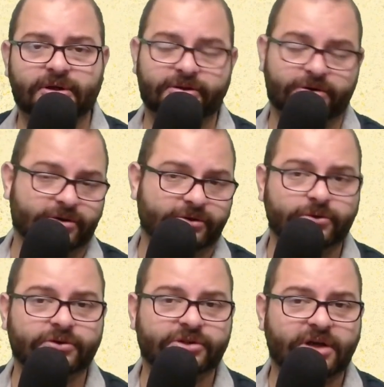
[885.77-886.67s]
They're on a
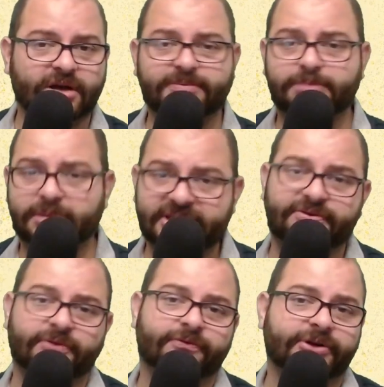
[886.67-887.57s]
Google Doc. Please
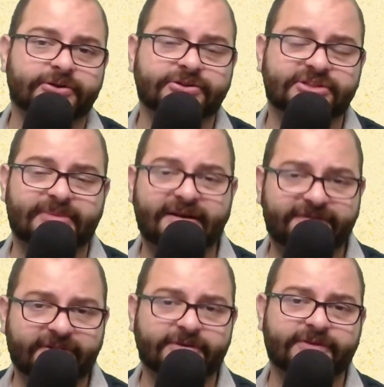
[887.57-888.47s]
feel free to use them. Have
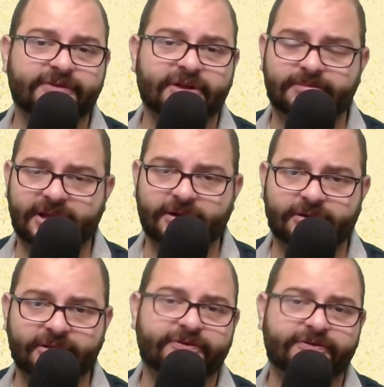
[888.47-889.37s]
fun with them. They are
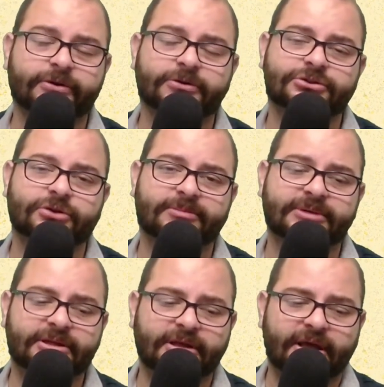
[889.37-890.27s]
there for your
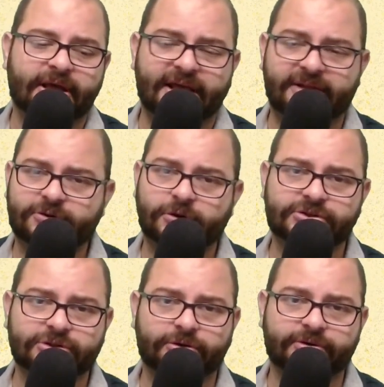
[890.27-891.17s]
enjoyment. And of course,
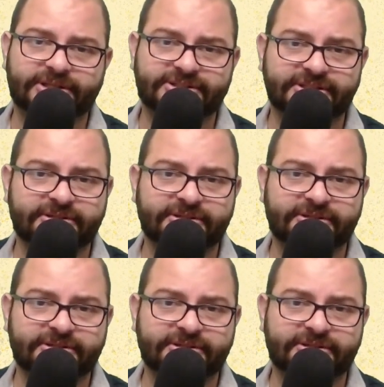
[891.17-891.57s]
go crazy.